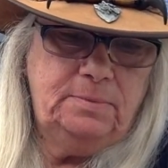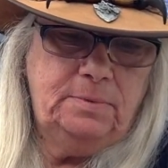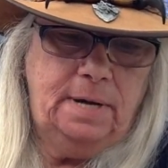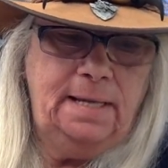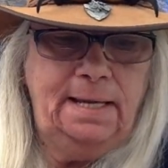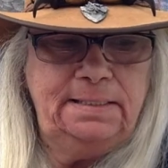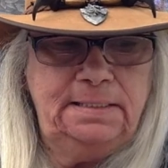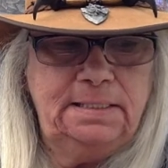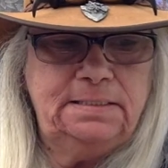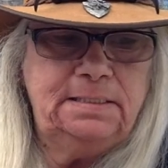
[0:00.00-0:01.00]
well, I like
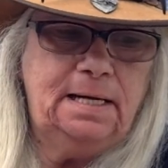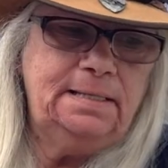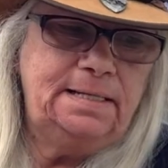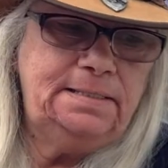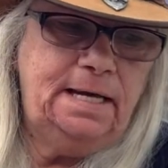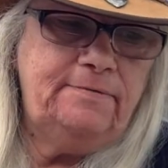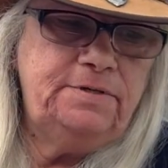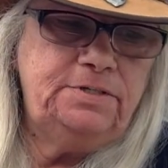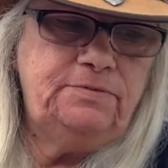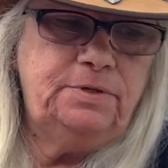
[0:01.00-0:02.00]
this, and I'd like to have
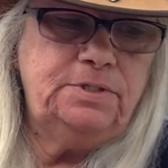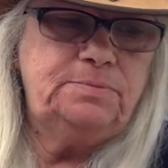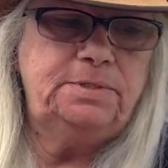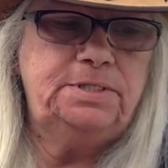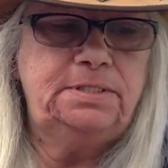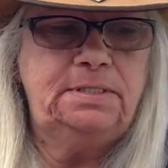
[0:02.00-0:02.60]
this for Christmas,